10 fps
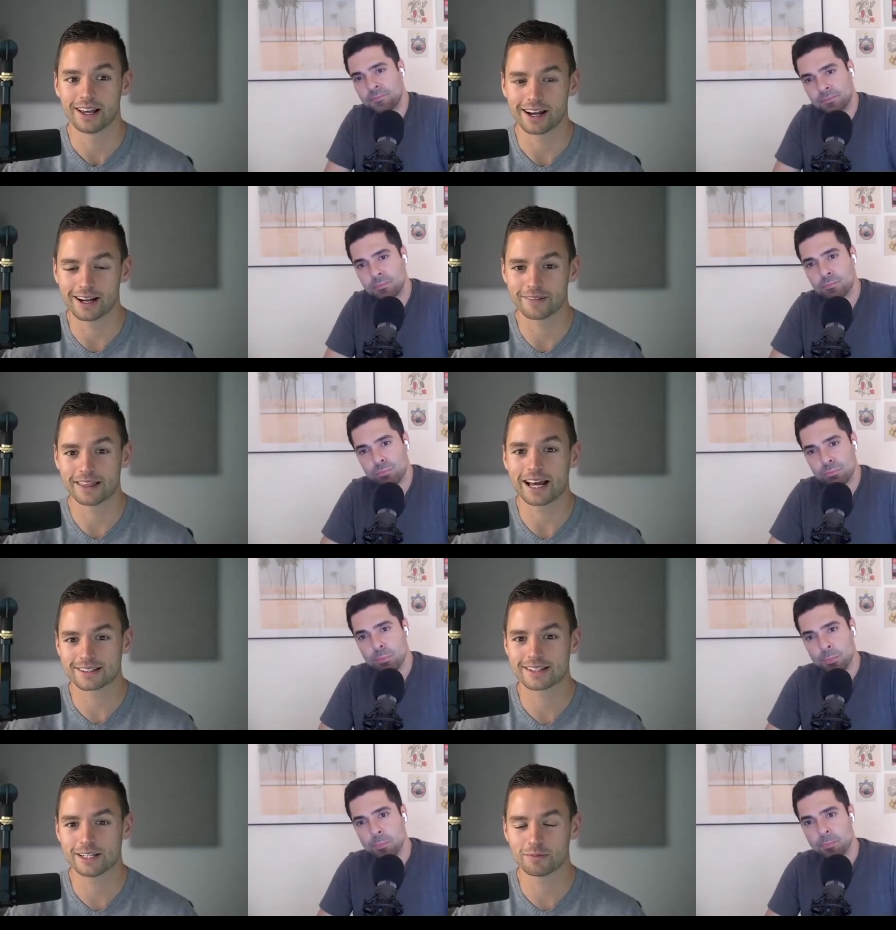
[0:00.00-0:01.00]
Speaker 1: uh, that
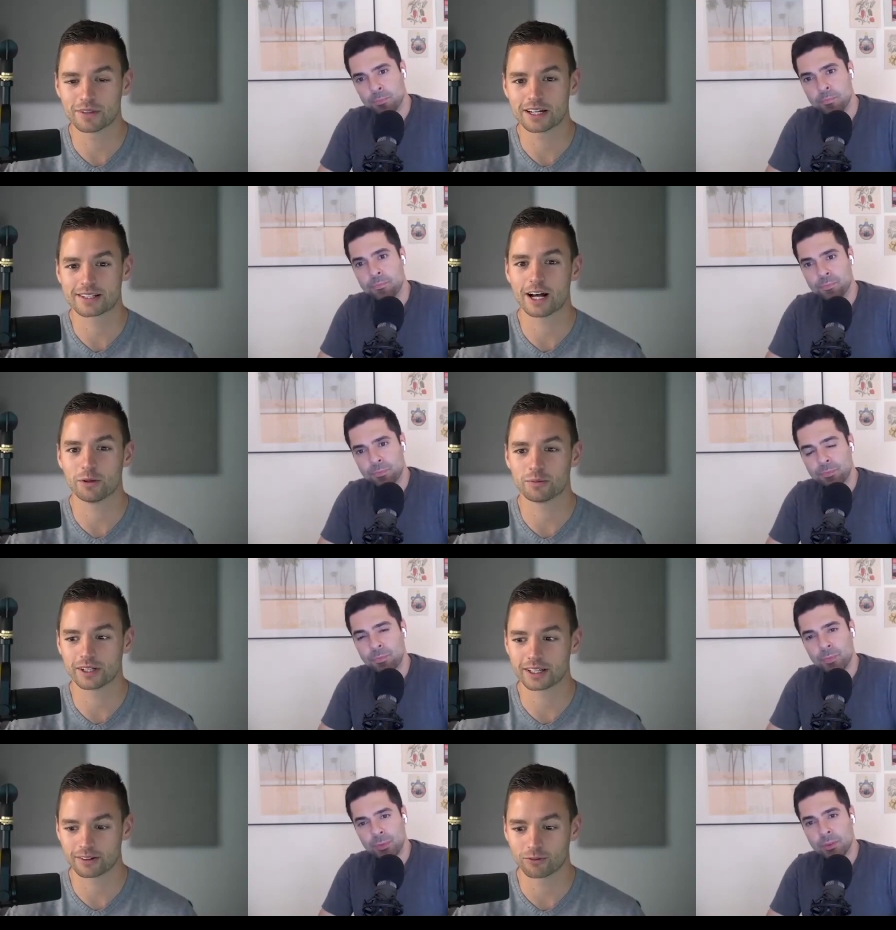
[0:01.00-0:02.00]
team that is
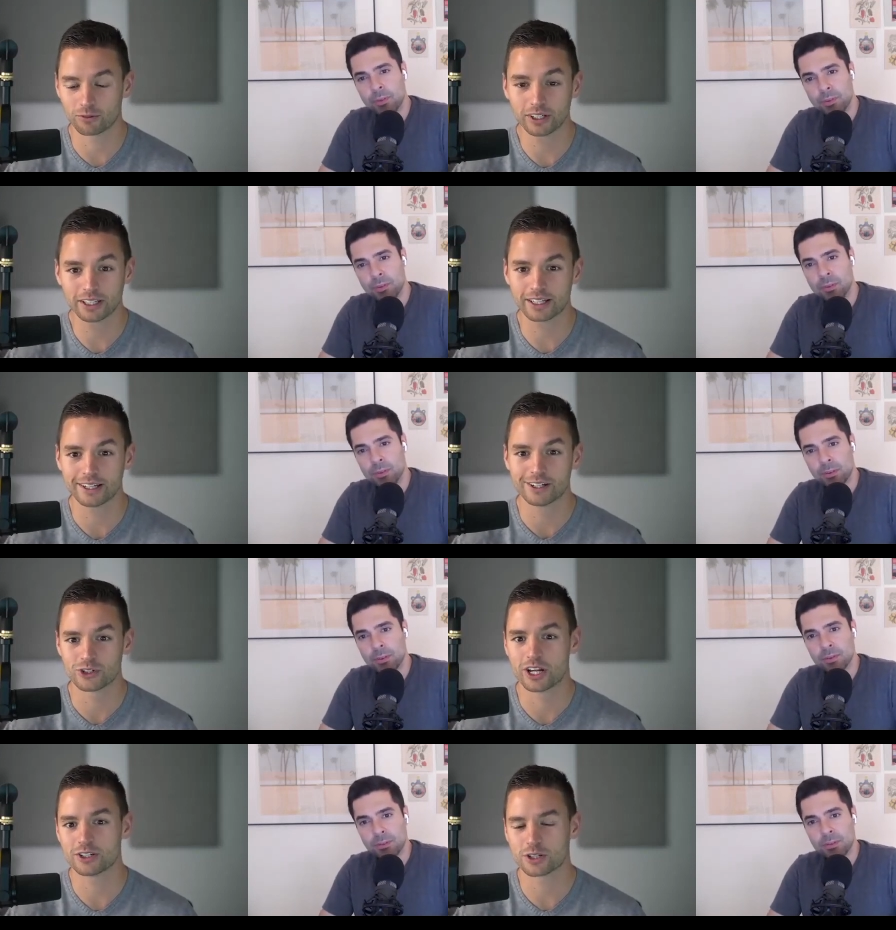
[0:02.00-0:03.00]
helping really
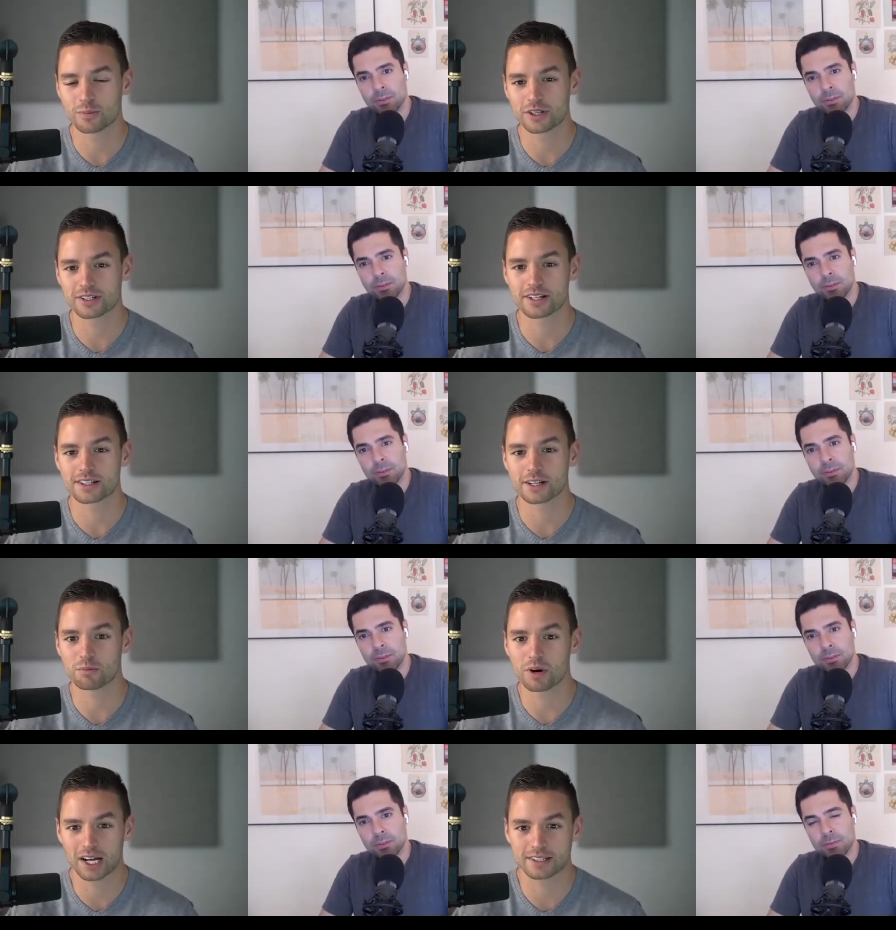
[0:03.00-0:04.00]
change the business in a
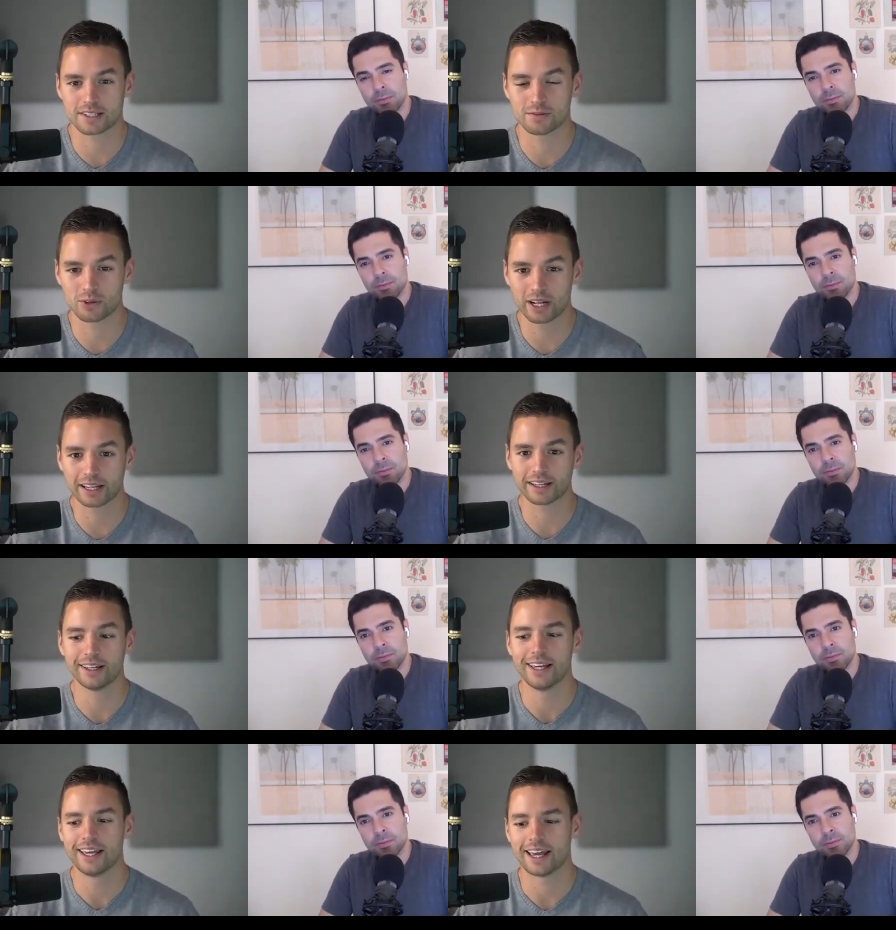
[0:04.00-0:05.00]
positive way.
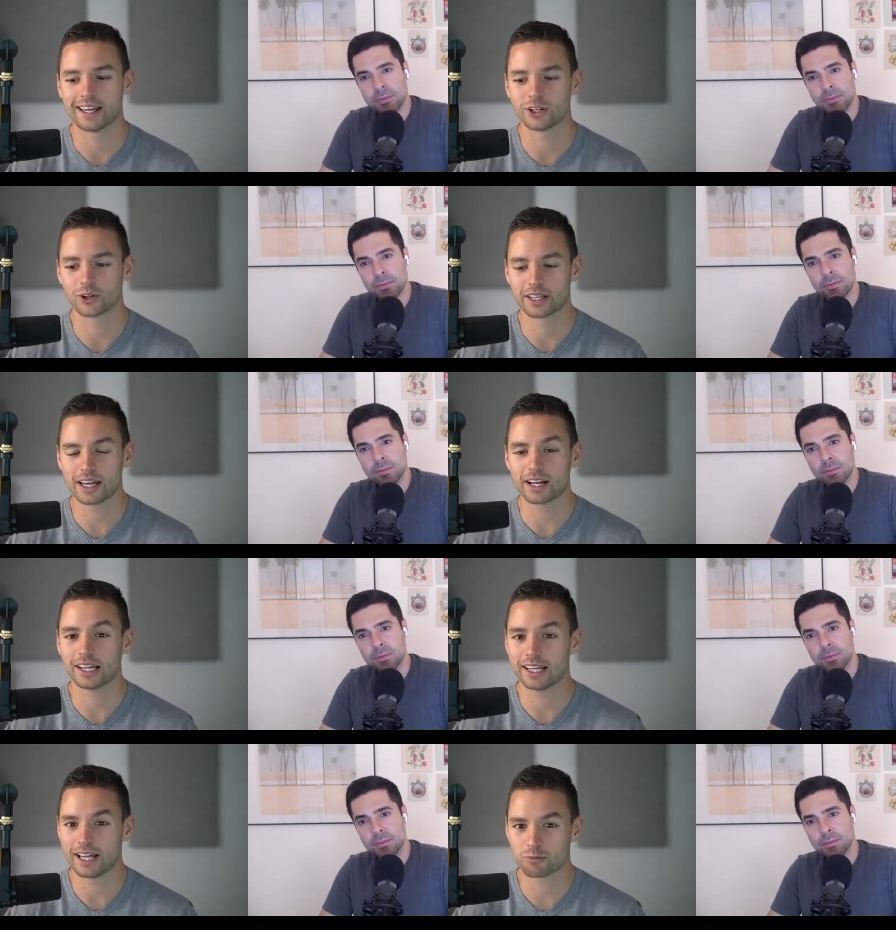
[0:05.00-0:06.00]
And you can get a
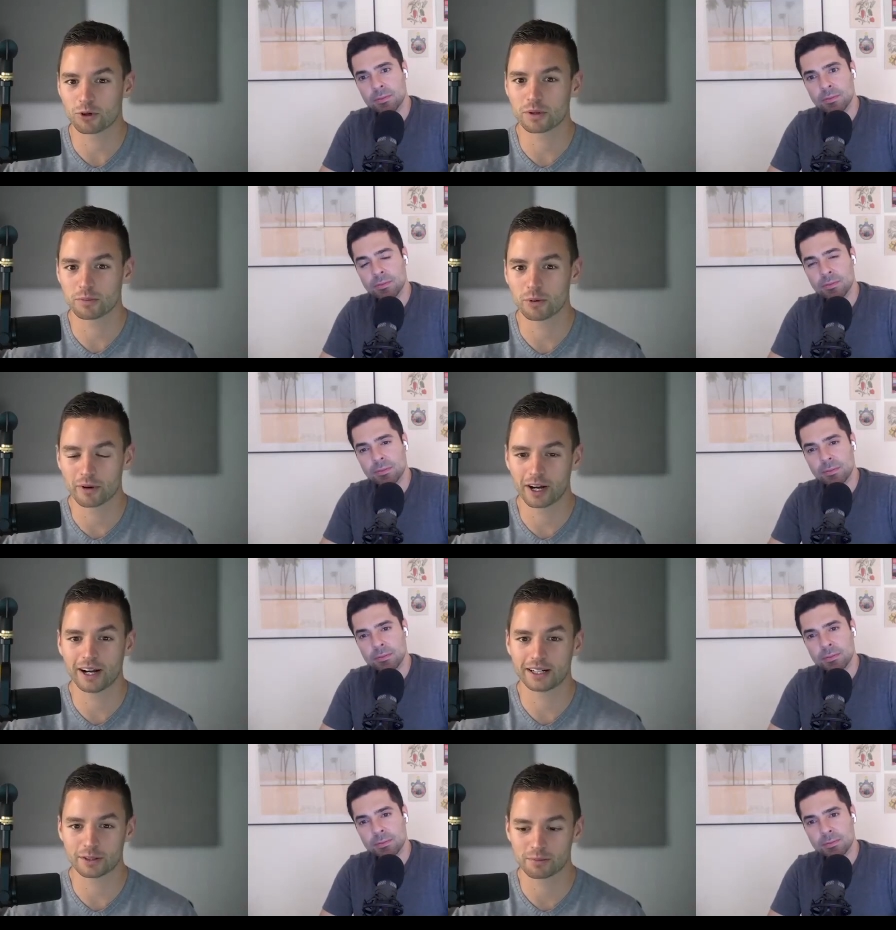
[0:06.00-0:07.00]
lot more people
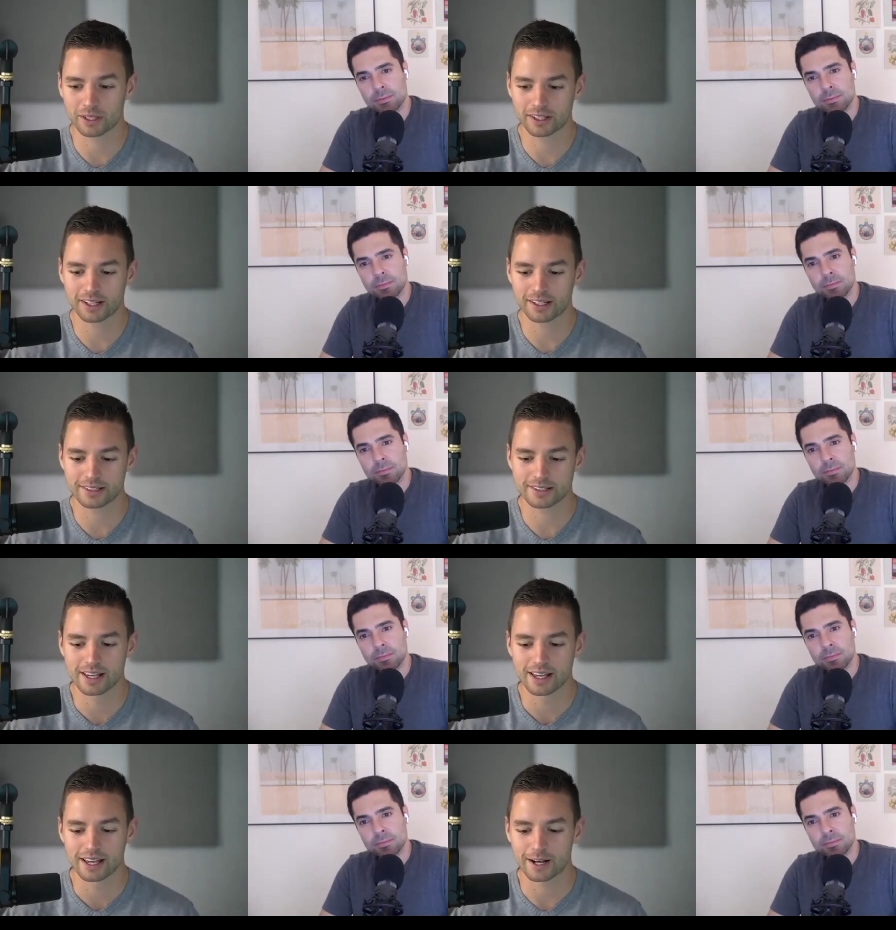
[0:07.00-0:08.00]
behind it because
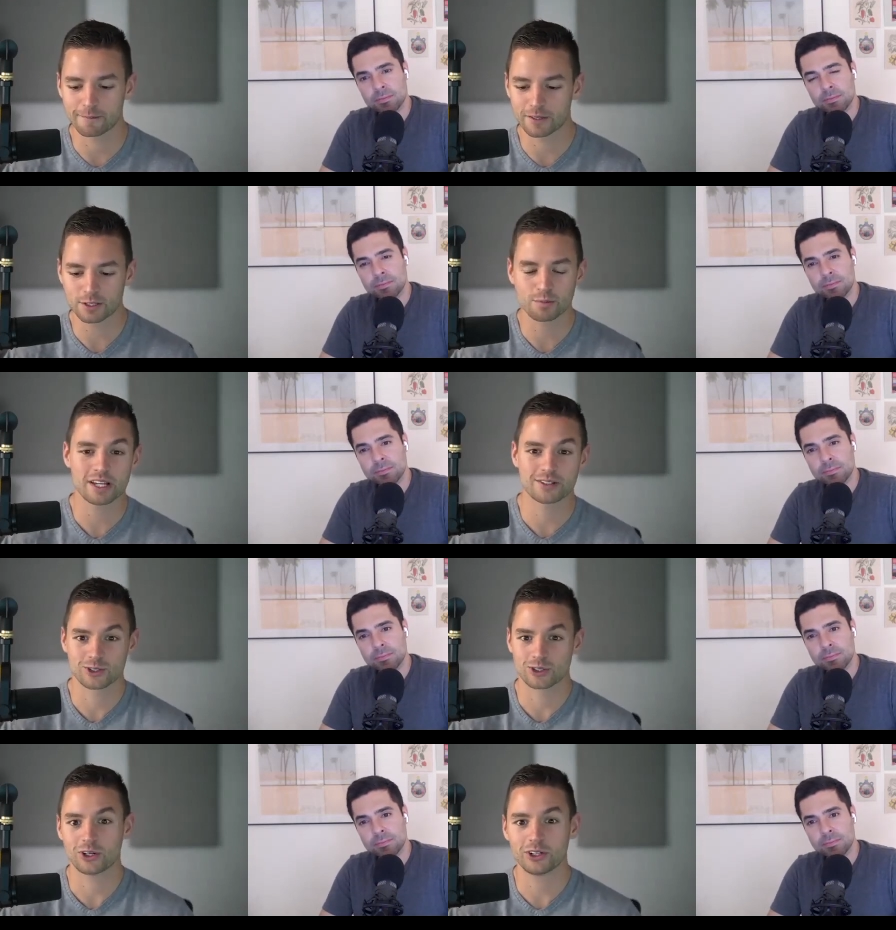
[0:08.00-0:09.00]
um, this may
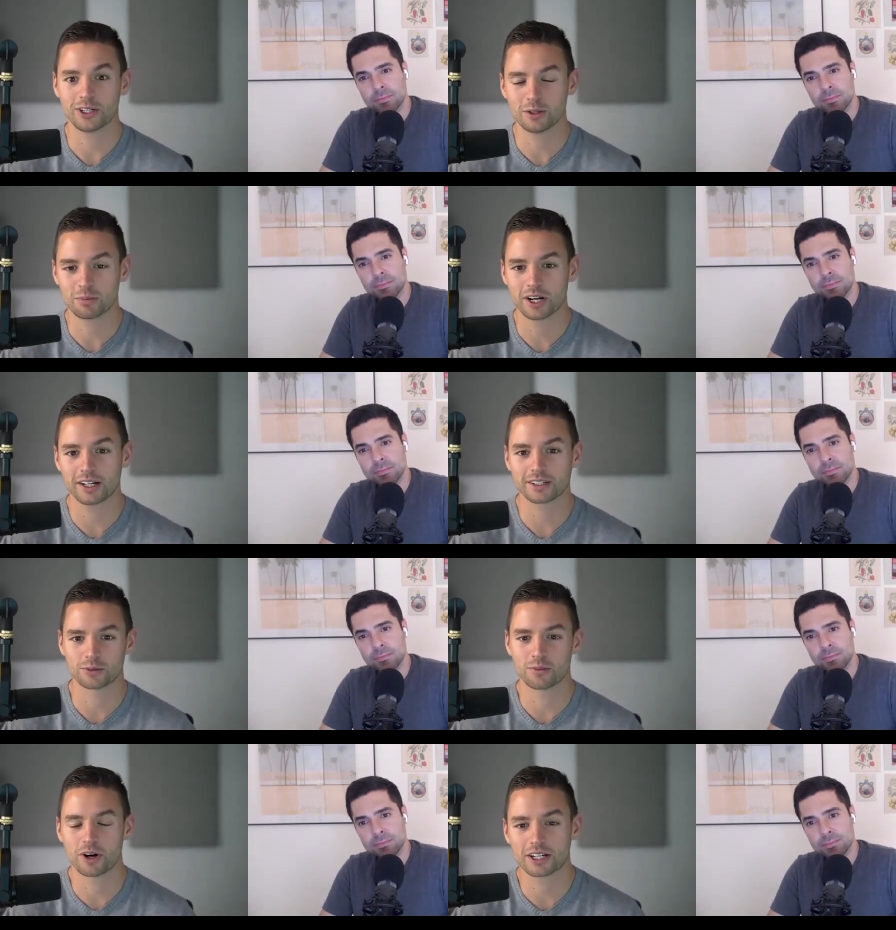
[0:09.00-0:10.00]
start in the product or
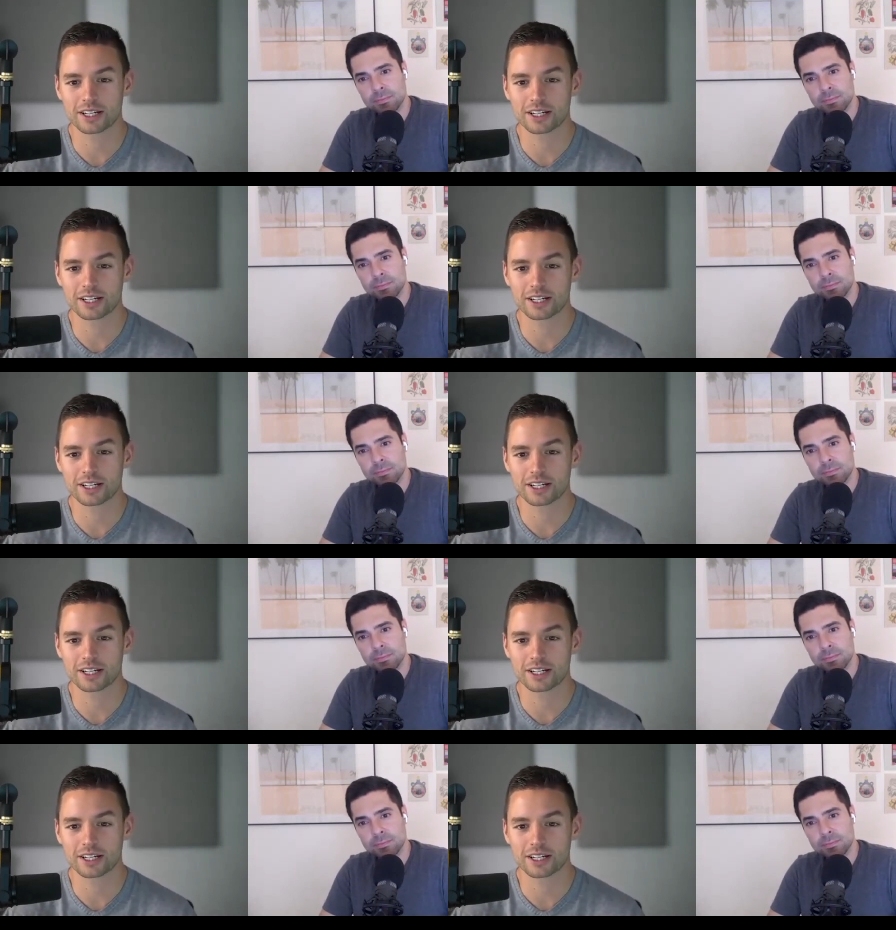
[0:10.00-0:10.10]
marketing